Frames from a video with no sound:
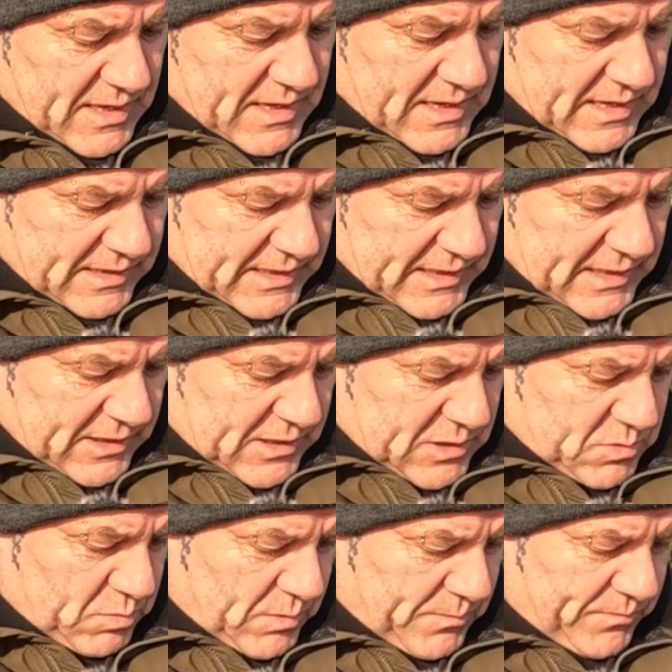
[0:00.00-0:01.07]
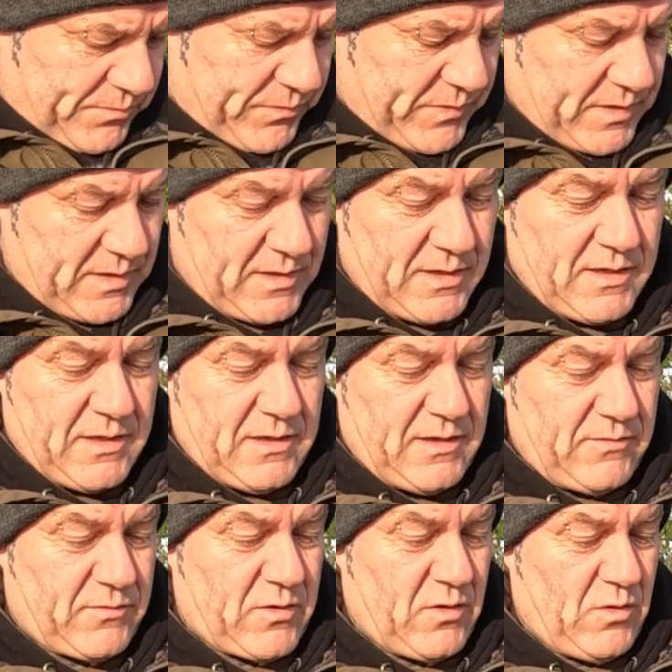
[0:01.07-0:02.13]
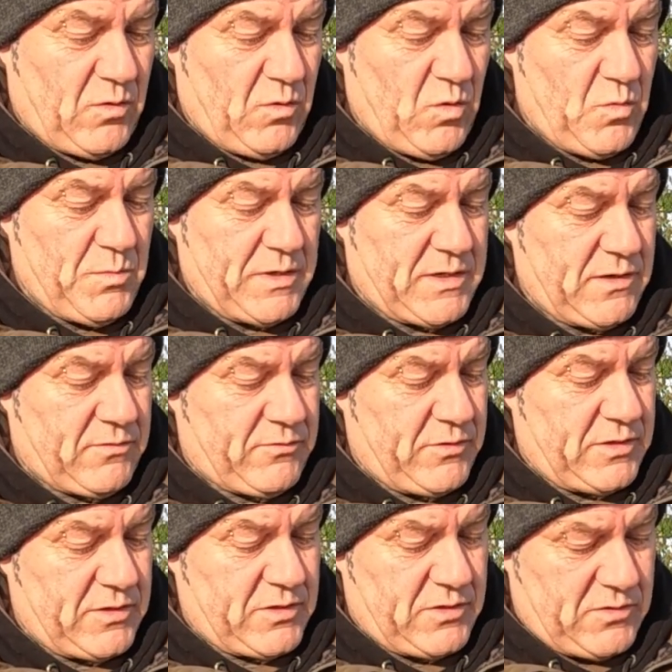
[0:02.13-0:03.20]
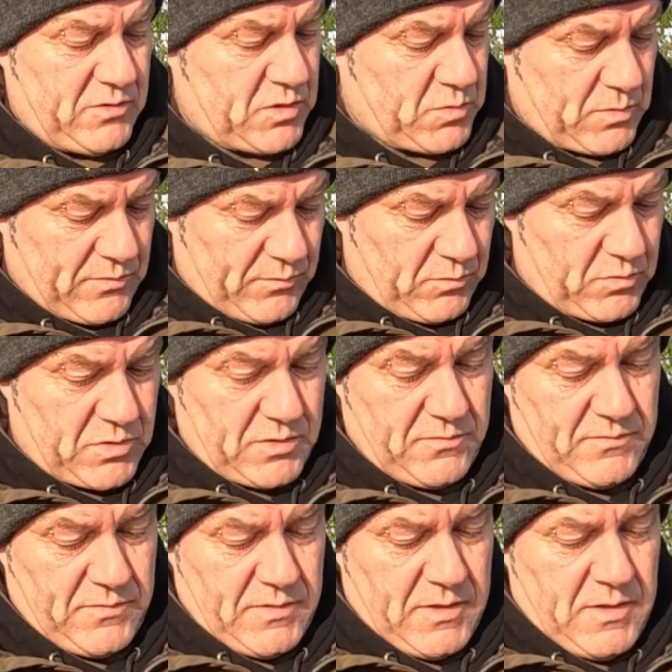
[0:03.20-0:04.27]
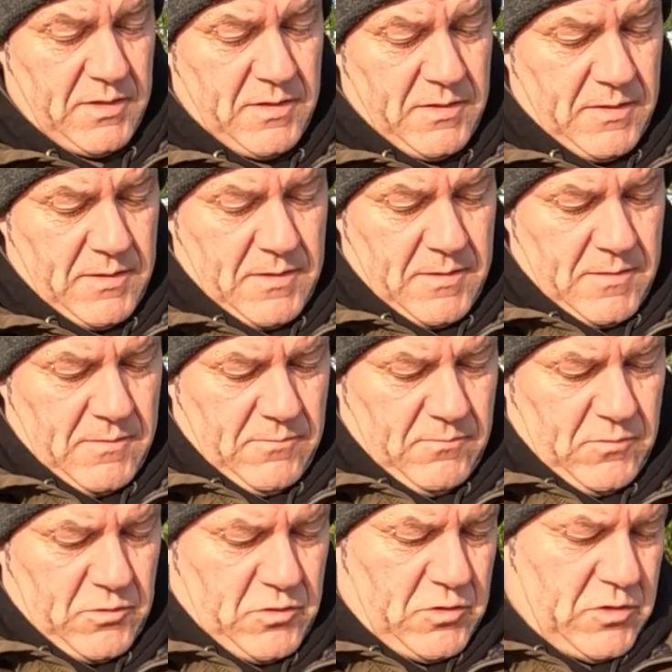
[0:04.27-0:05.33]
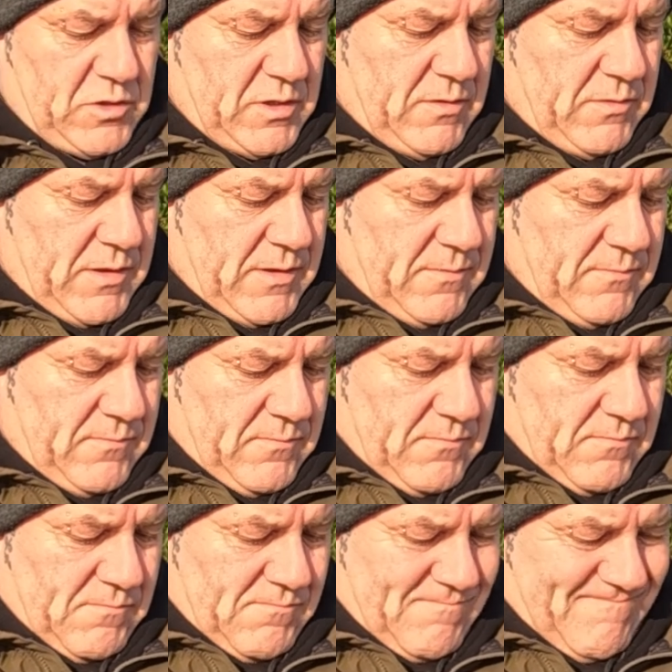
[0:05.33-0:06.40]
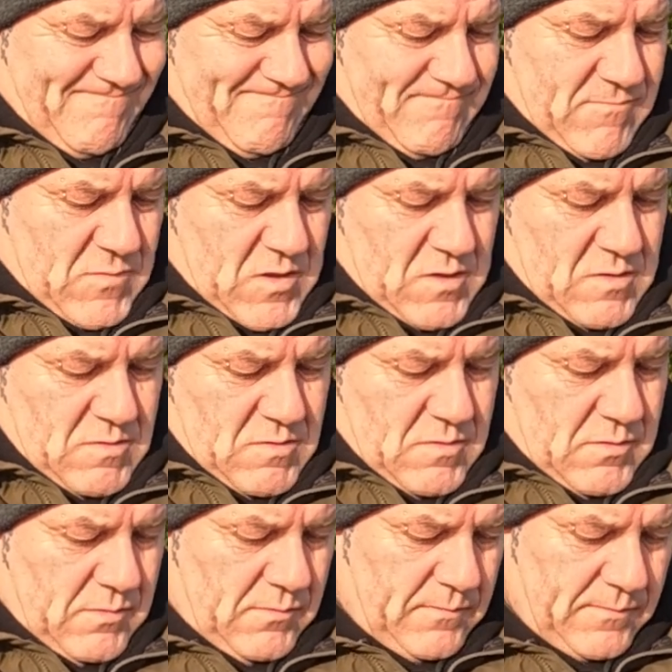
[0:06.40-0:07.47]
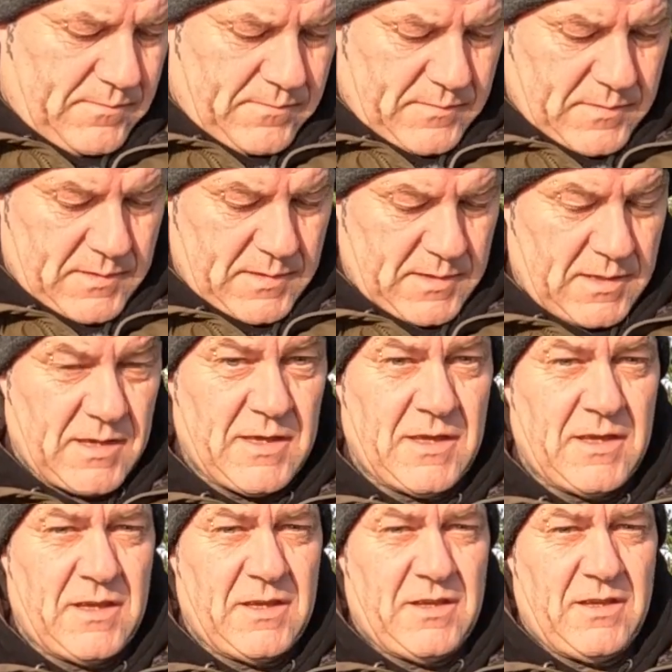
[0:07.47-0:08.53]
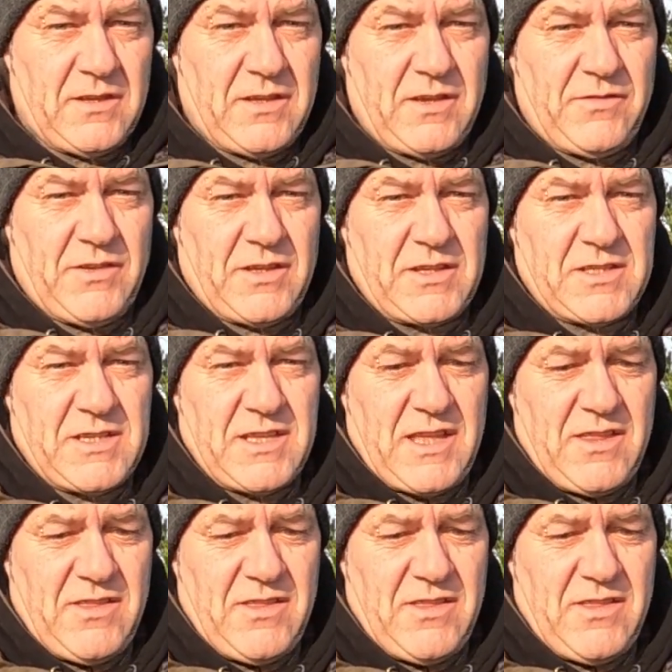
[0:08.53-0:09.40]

And then in this one I've got all my different swivels. I'll just show you. I don't know if you can see that